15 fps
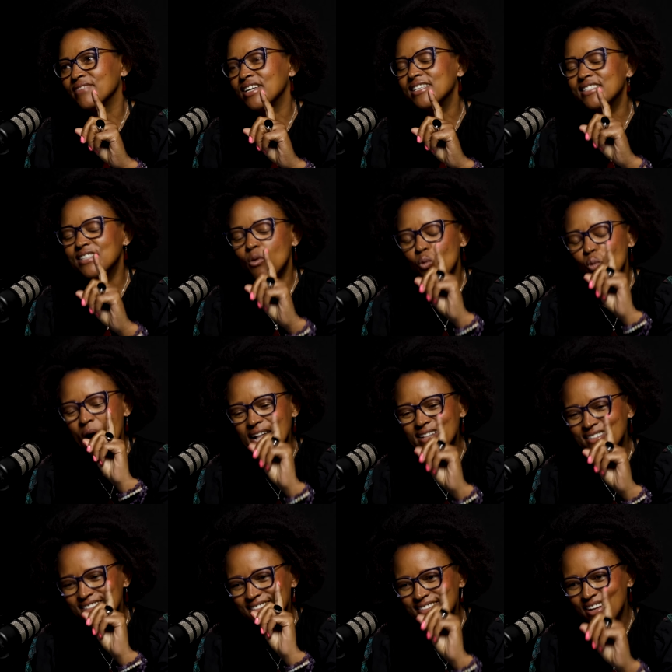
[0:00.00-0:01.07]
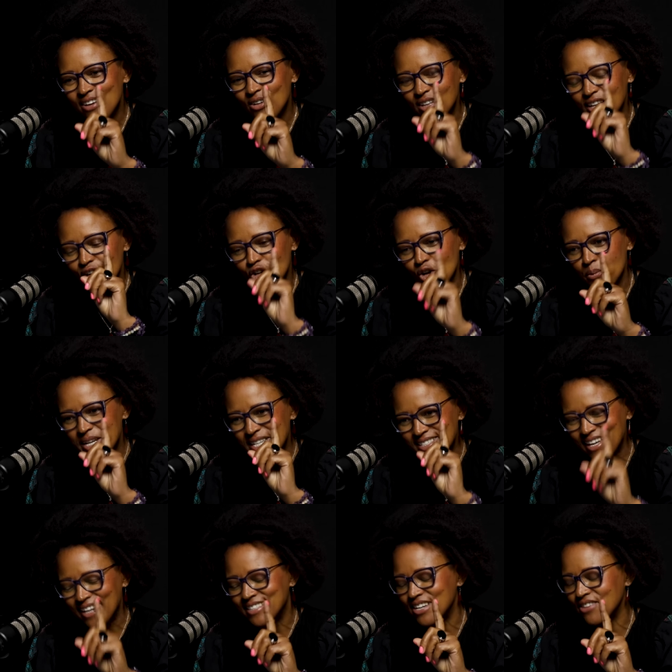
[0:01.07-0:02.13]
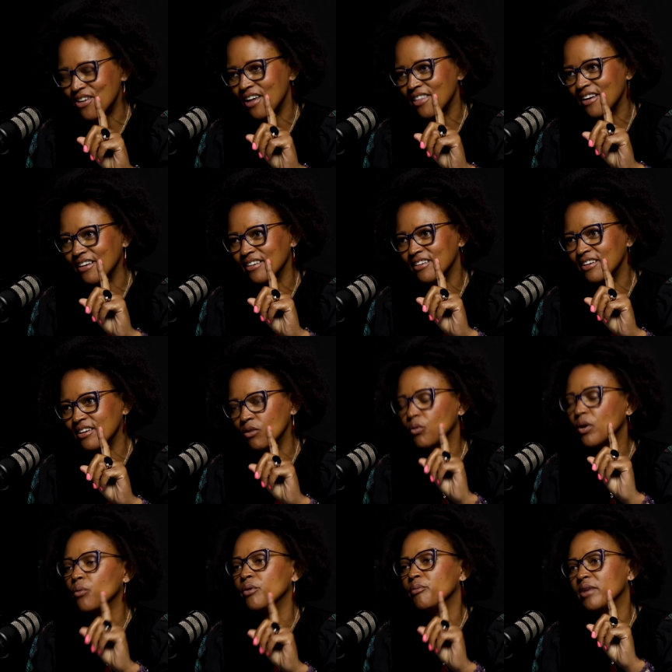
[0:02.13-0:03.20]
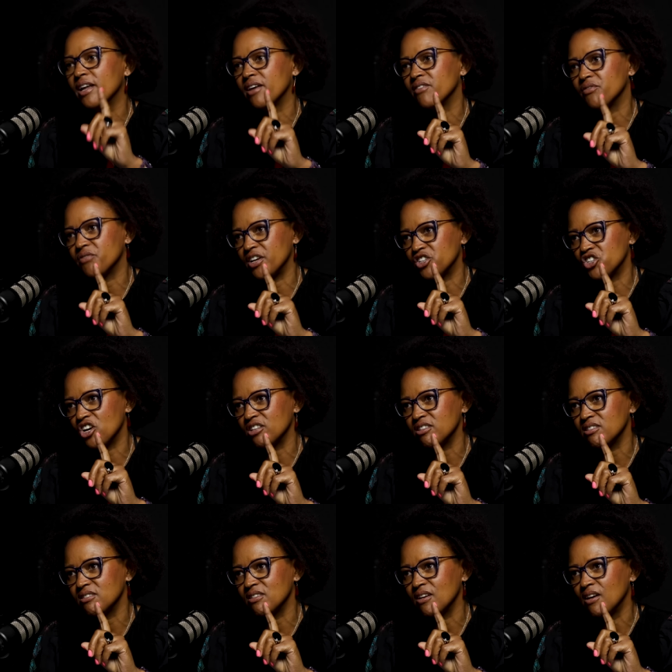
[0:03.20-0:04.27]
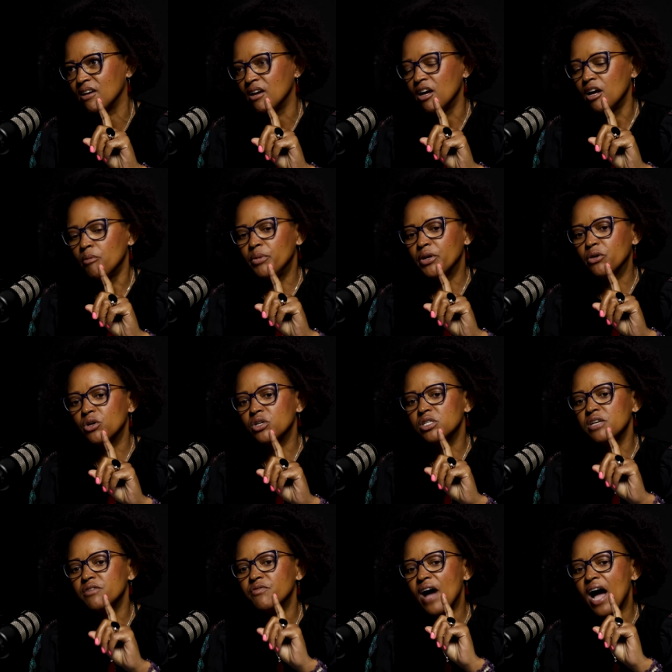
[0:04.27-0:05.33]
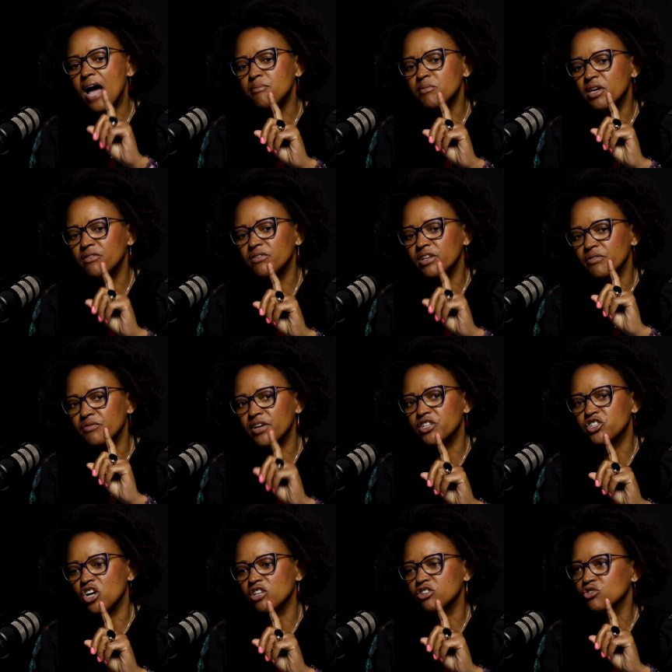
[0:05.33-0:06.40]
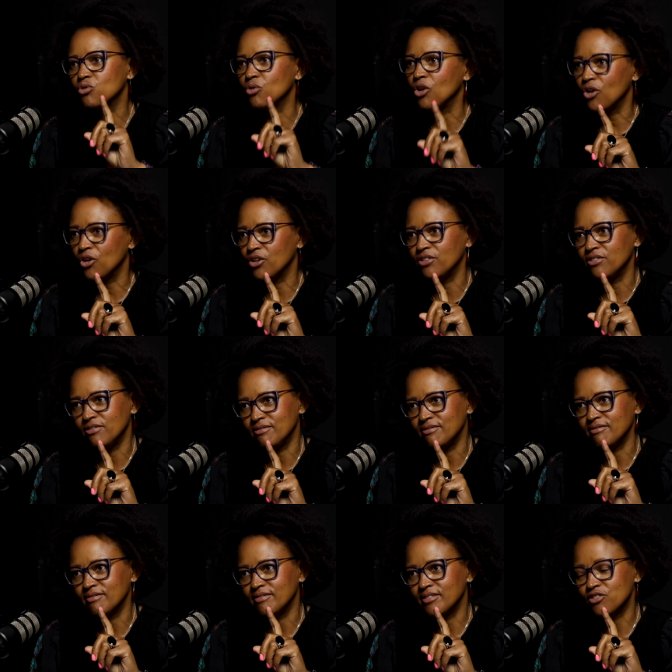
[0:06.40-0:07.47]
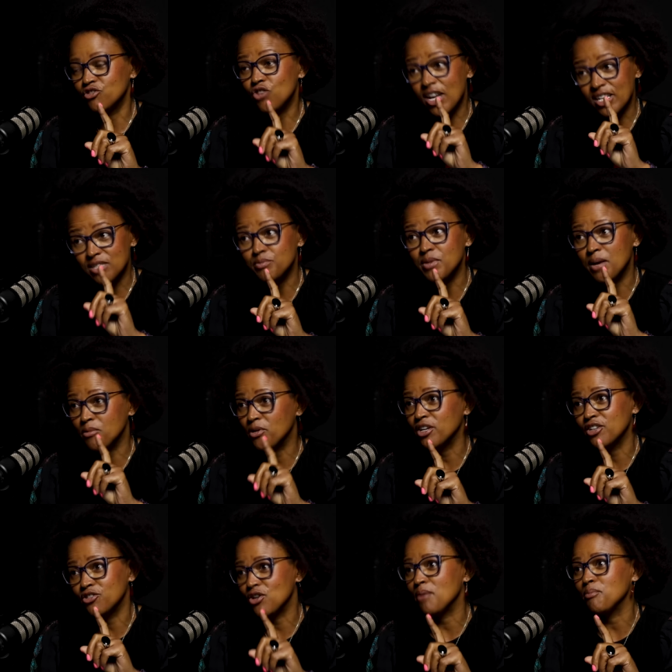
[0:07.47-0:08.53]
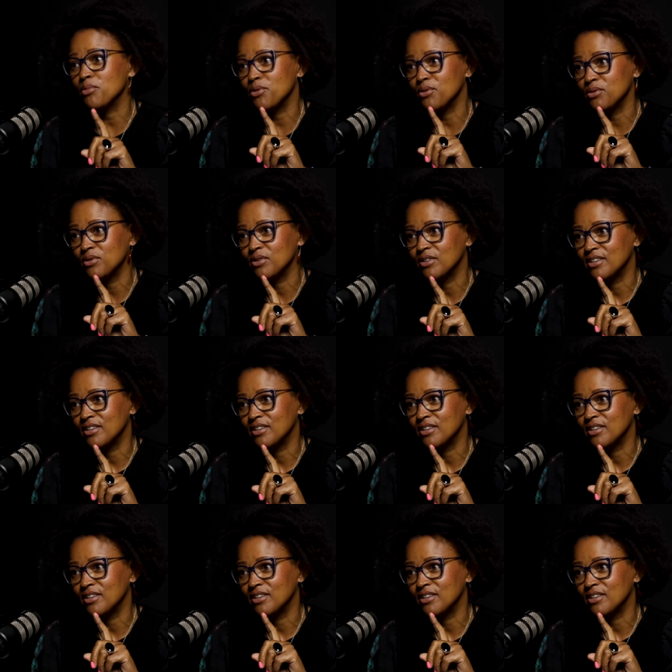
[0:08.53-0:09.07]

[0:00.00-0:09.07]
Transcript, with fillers: It's the one single economic sector, rather, mm. where women have a fair chance. Because if I'm given a fair chance to learn, mm trust me, I'm going to trump you.